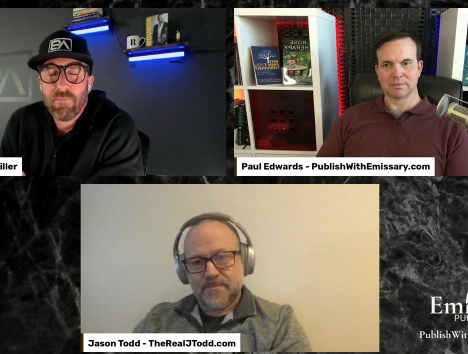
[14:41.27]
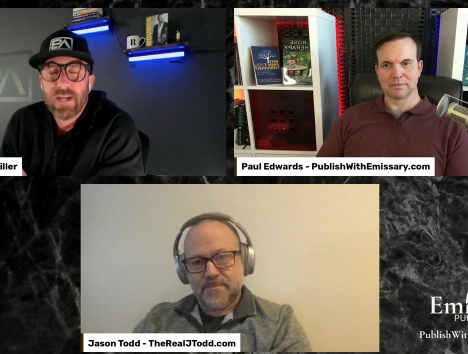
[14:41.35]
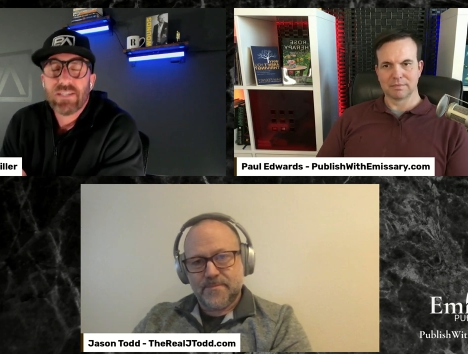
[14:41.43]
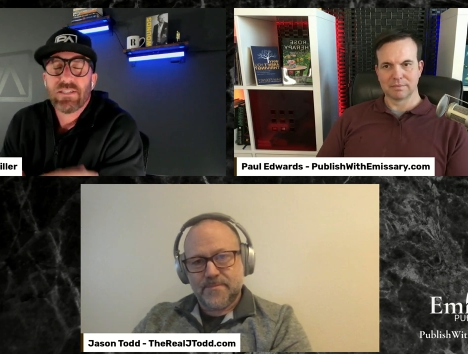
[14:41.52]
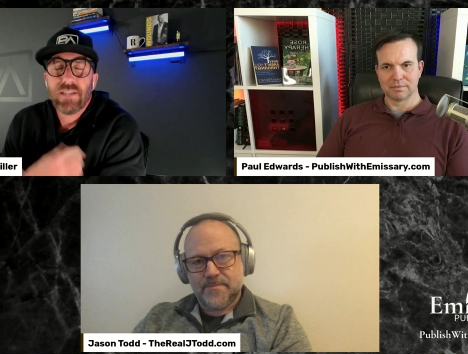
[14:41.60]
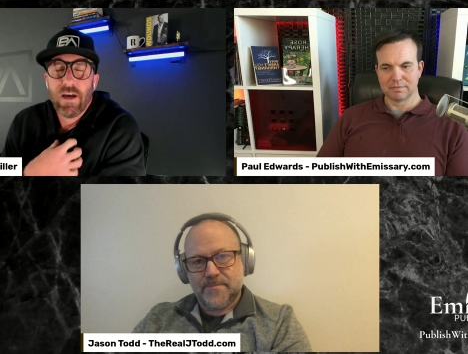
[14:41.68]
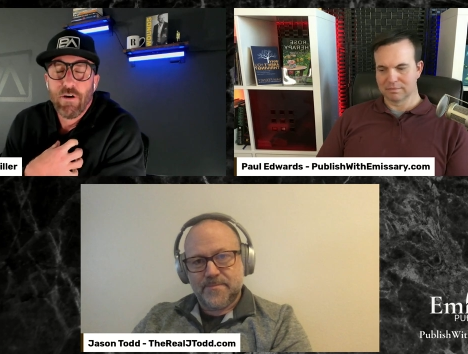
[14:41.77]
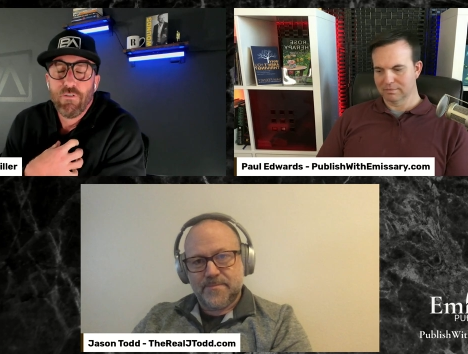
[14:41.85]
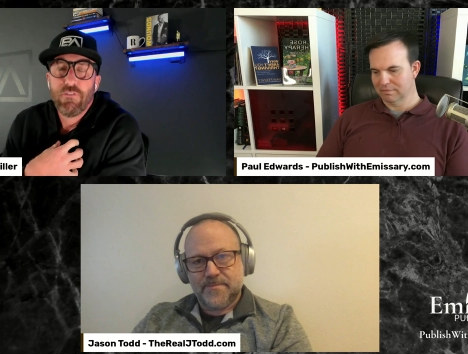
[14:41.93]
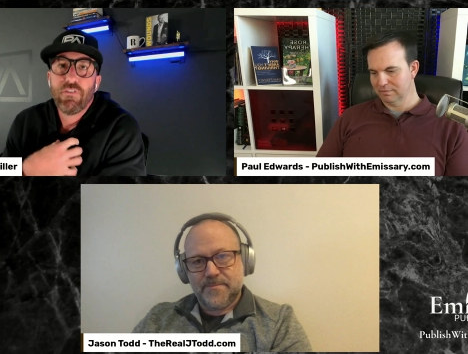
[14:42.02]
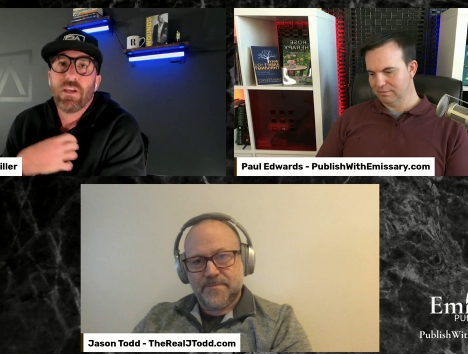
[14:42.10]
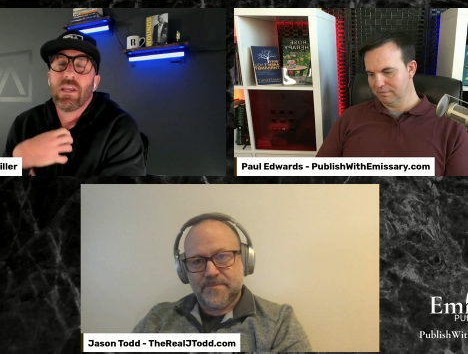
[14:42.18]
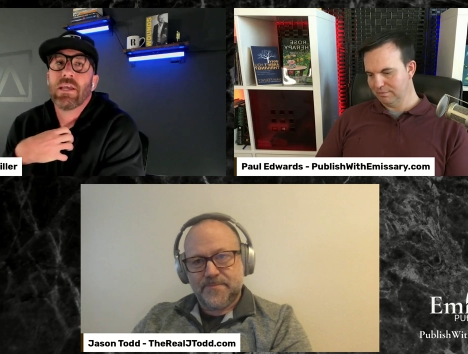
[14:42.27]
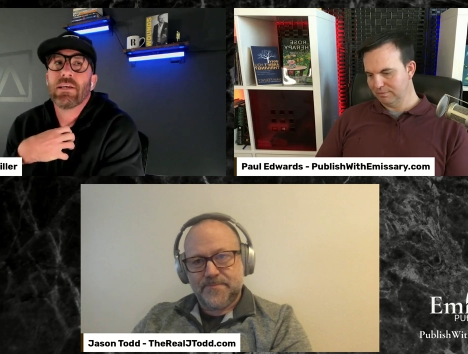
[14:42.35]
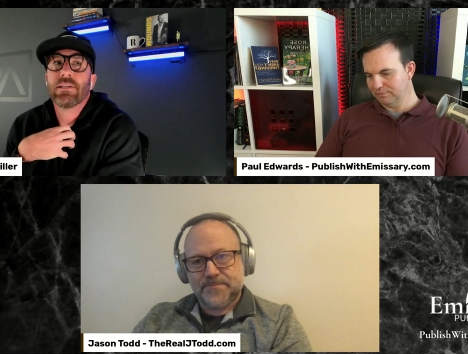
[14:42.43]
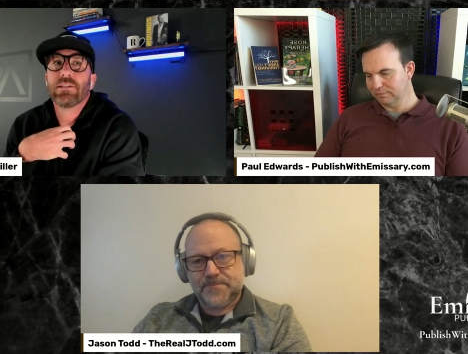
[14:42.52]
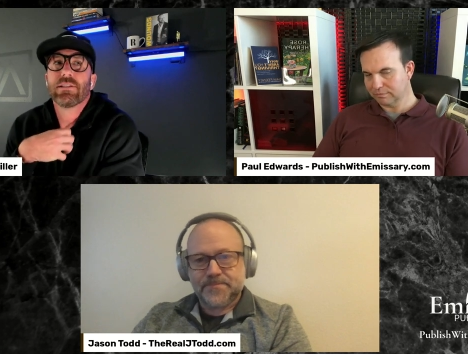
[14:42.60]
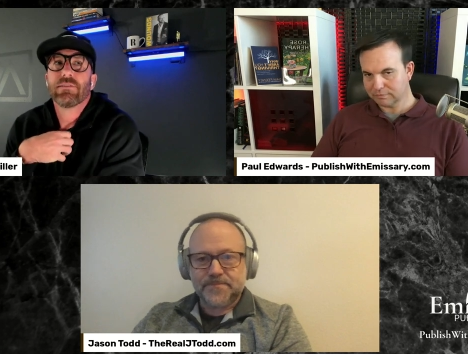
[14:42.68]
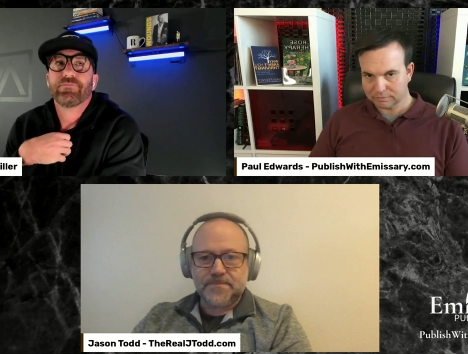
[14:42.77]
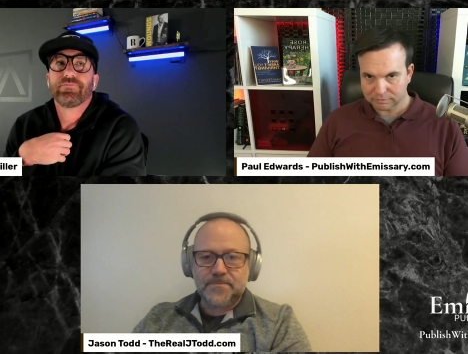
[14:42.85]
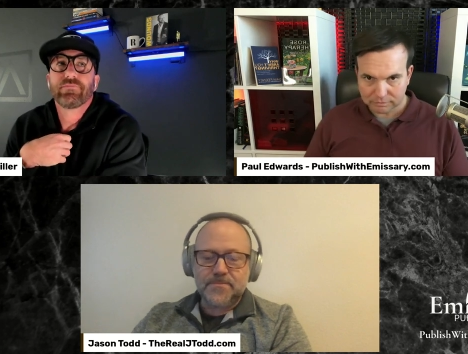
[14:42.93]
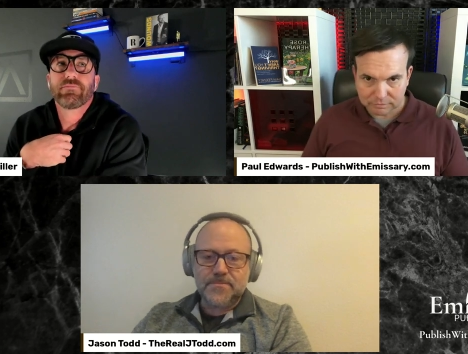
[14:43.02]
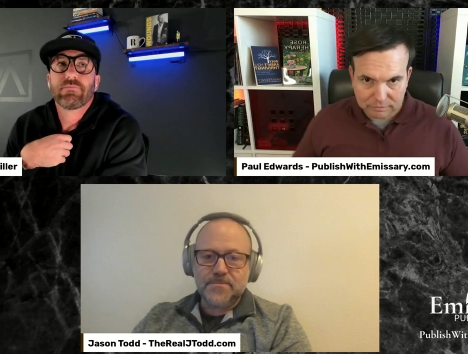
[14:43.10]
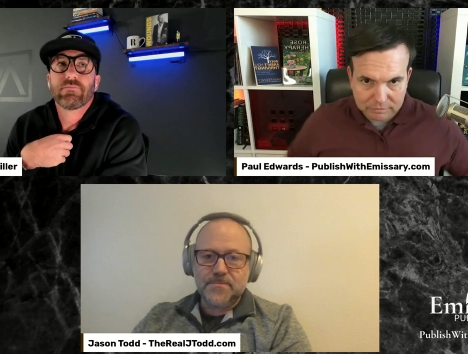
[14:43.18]
Speaker 1: of myself is
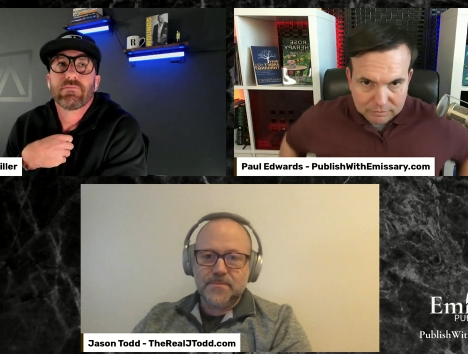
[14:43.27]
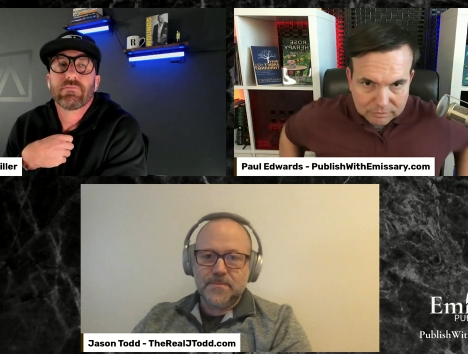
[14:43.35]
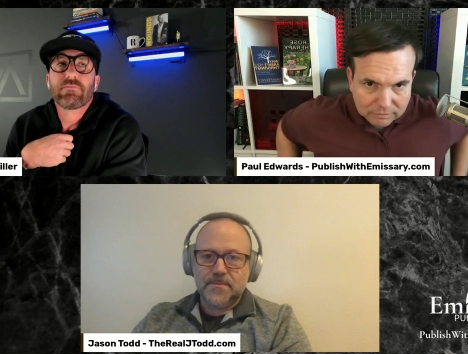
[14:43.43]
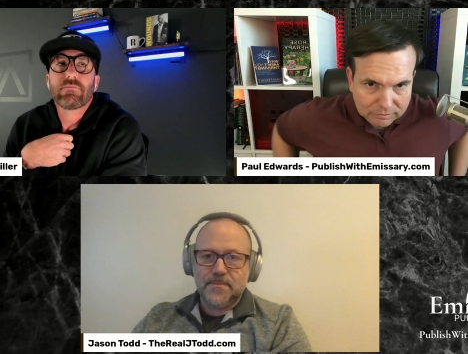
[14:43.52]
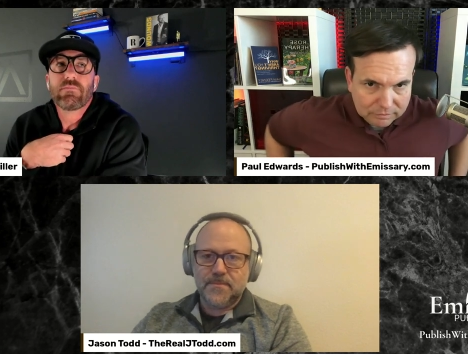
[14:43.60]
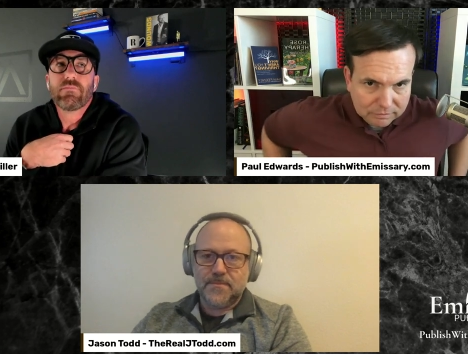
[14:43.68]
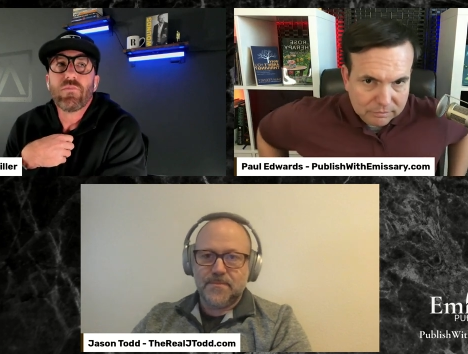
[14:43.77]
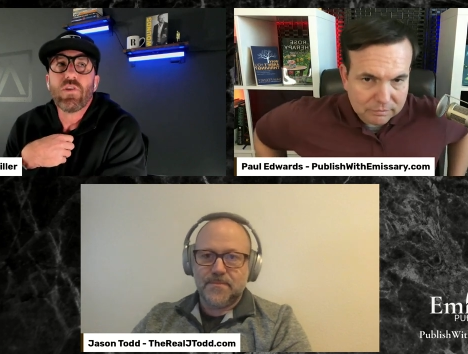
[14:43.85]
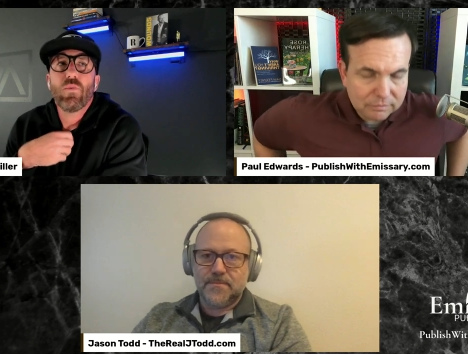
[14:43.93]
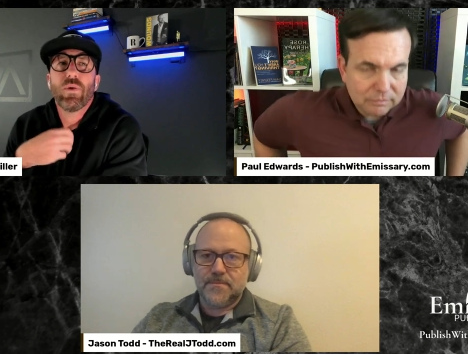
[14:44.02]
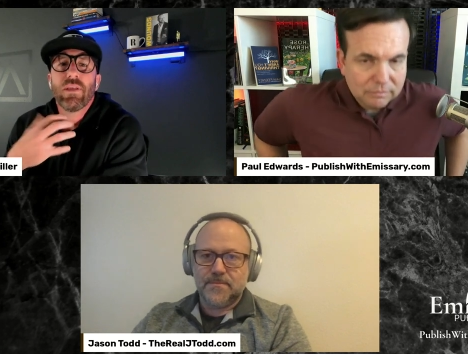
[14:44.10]
we